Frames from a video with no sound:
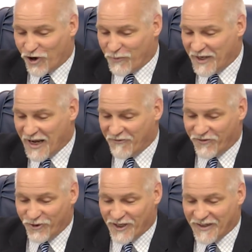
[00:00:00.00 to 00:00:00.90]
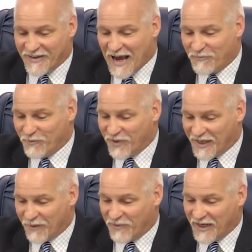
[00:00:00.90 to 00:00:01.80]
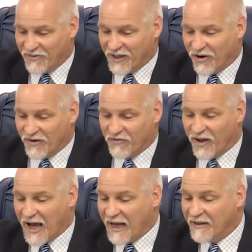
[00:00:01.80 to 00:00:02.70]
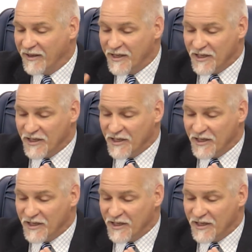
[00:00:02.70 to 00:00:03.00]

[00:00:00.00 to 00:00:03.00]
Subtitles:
Army knife who can adapt and pick up anything on the fly.